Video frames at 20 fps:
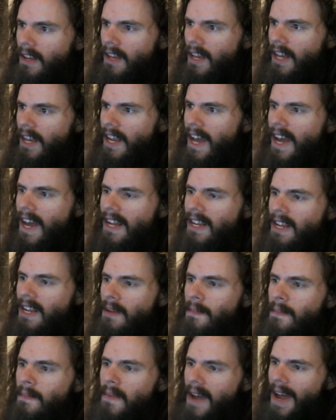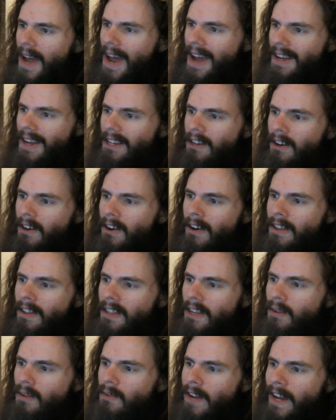It had an impact on
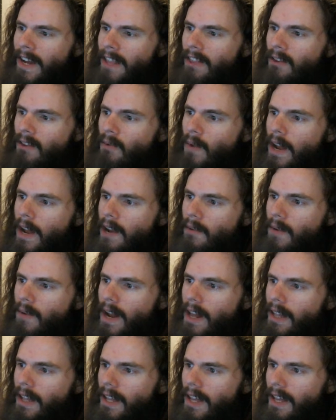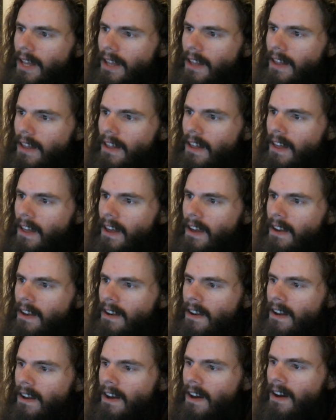the Unite the Right rally
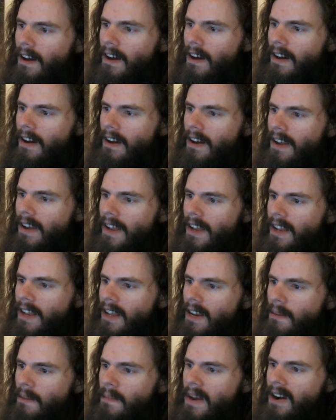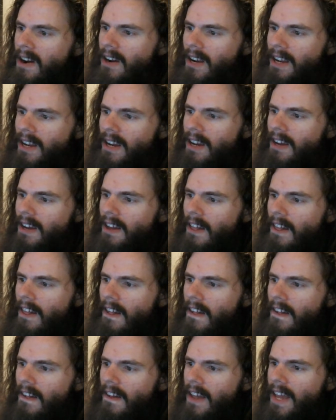in uh, in America.
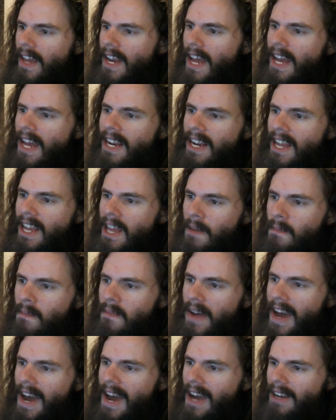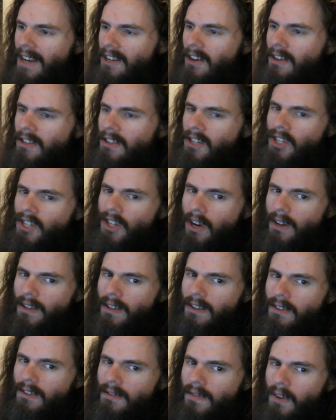It had an impact on the
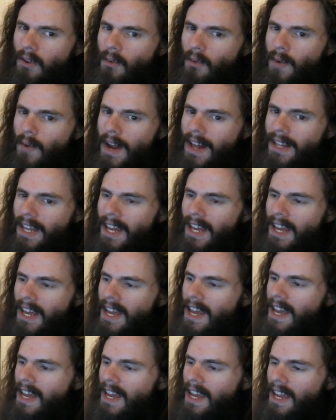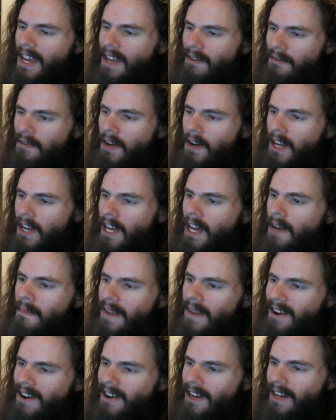Charlottesville rally in fucking
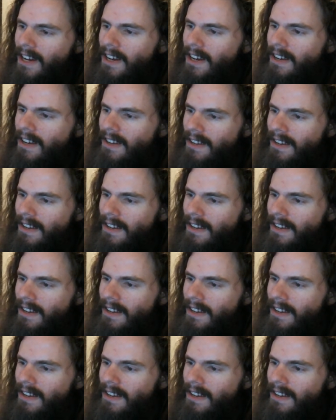America.